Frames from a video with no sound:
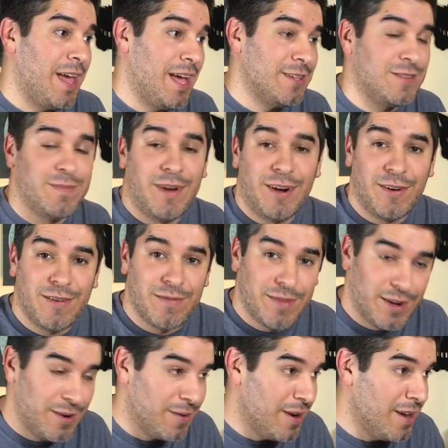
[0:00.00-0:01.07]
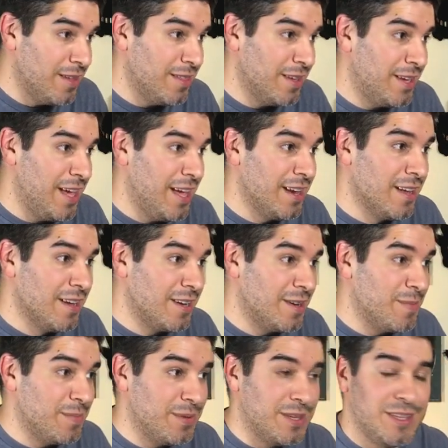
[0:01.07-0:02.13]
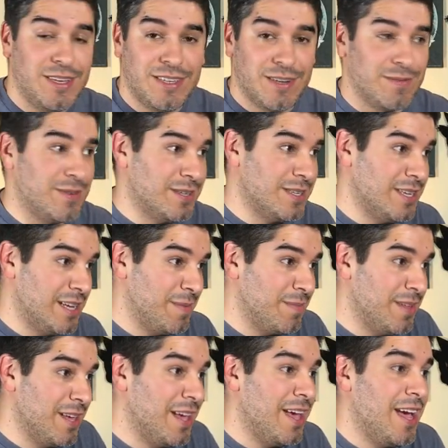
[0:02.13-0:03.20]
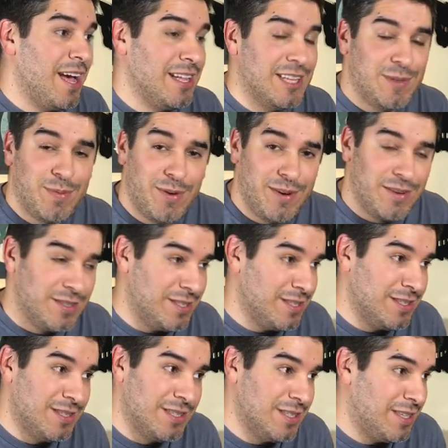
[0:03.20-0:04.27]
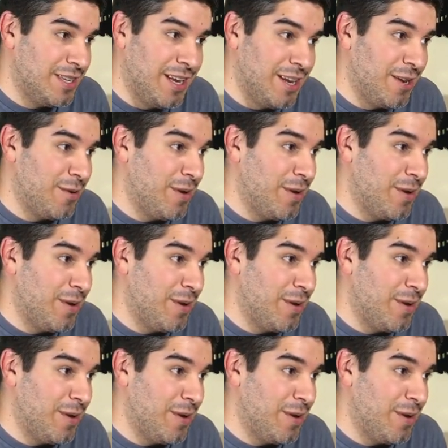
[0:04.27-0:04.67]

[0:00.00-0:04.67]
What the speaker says: Azumarill, and Vigoroth, again a completely different team. At this point, it was just getting